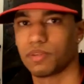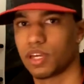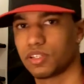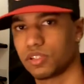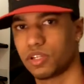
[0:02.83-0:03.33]

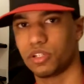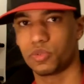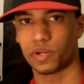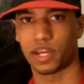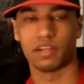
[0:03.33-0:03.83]
Okay, so
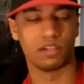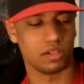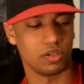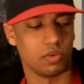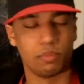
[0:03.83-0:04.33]
here's what I
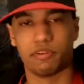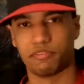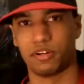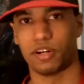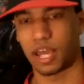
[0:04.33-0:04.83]
would
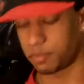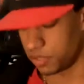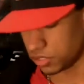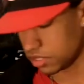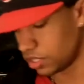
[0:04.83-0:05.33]
prefer
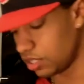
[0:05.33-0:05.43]
happens.